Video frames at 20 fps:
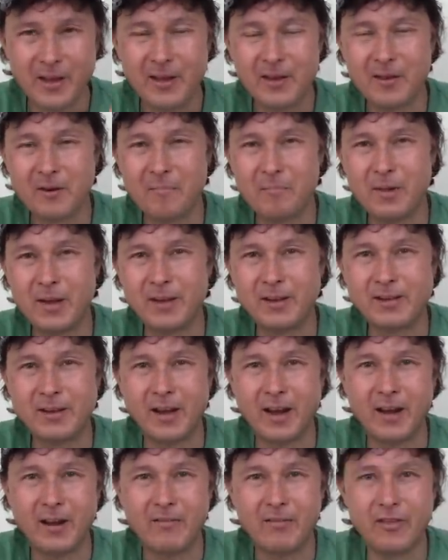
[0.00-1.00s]
your beets
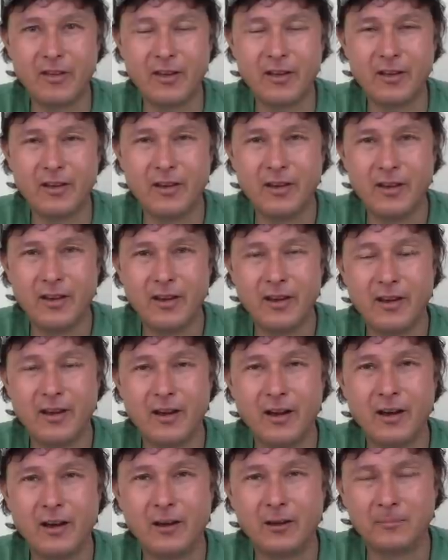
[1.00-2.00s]
have the,
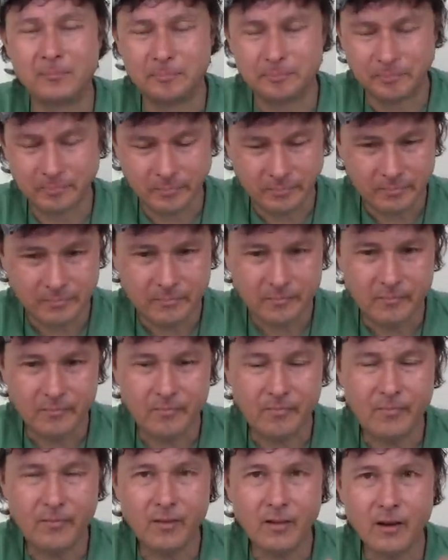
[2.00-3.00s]
um,
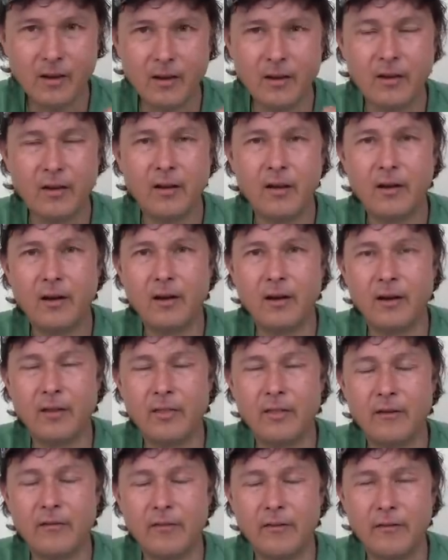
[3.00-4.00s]
uh,
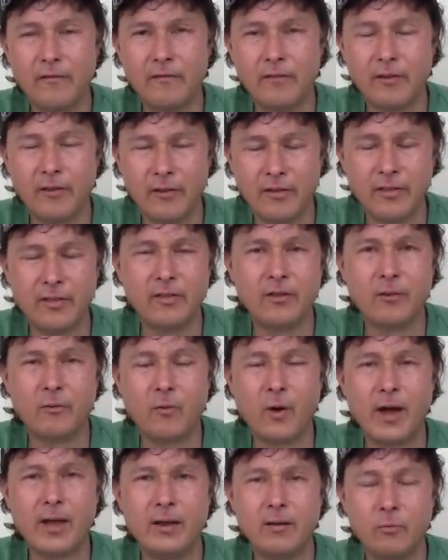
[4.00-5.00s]
the, the, the, the
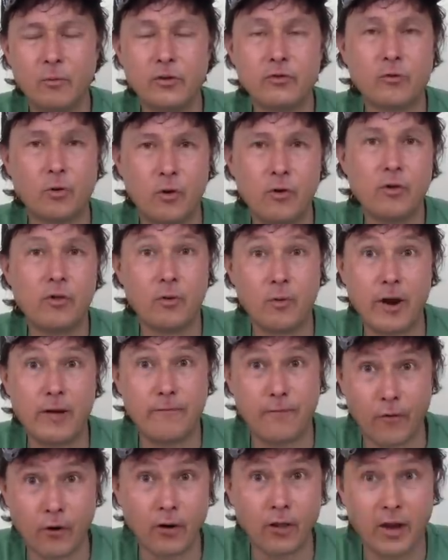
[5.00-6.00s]
right, was grown in the
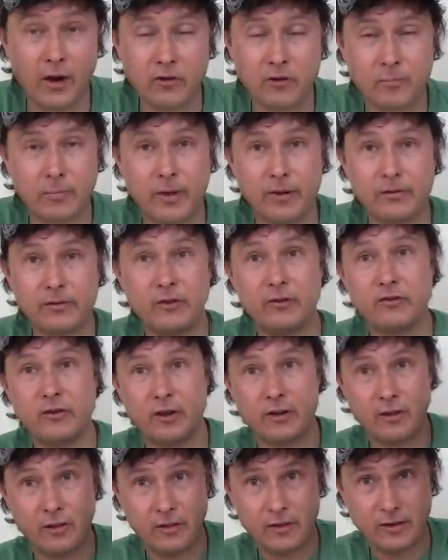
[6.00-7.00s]
right fertilizer basically.
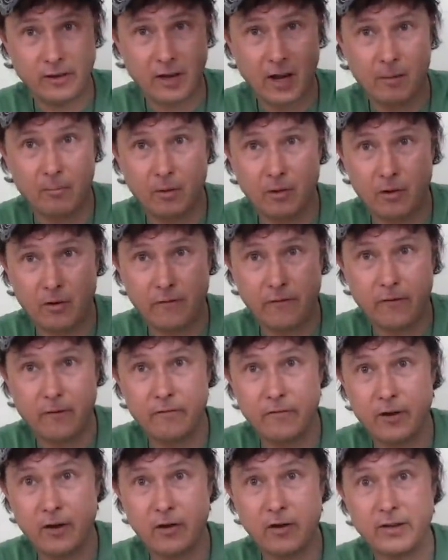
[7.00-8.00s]
Check a link down below for
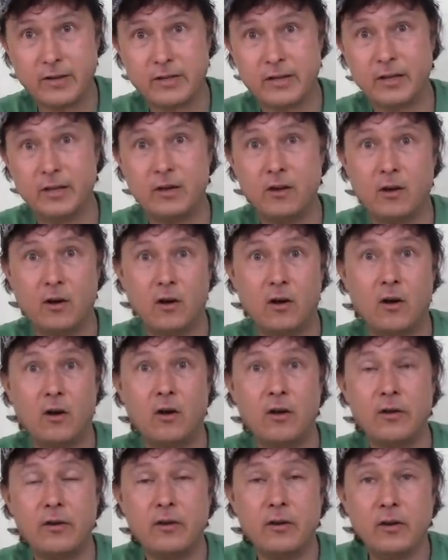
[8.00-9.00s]
a video I did
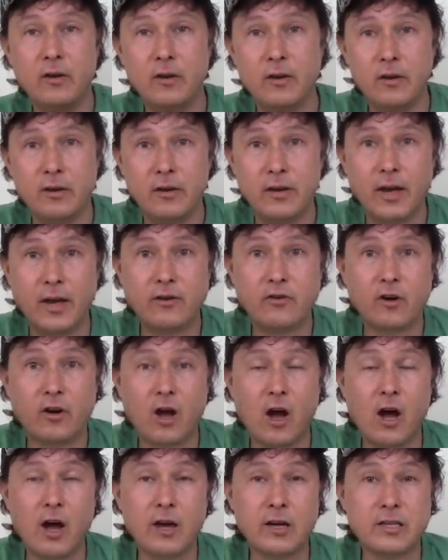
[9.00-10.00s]
on
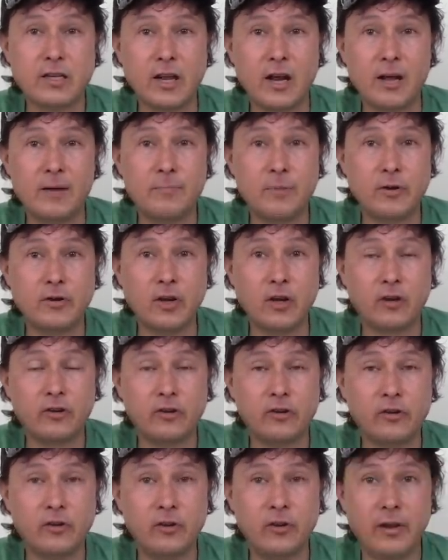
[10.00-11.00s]
nitric oxide
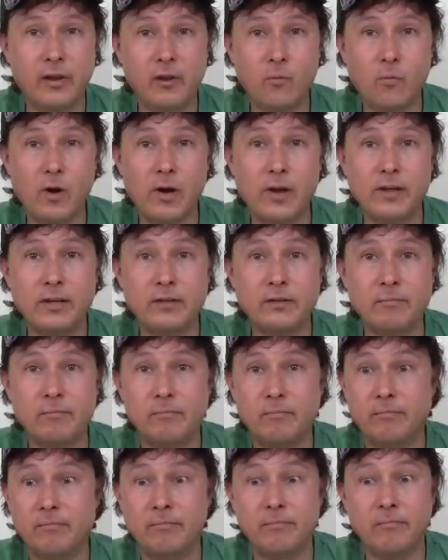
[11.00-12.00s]
production and why
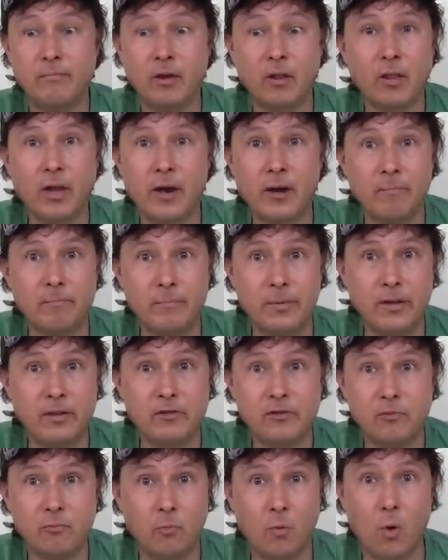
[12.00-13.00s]
a lot of
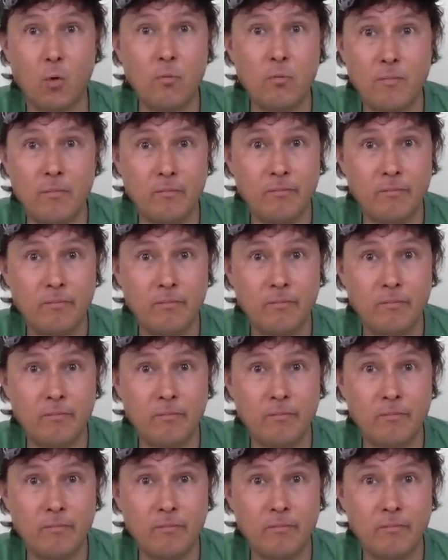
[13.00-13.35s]
beets won't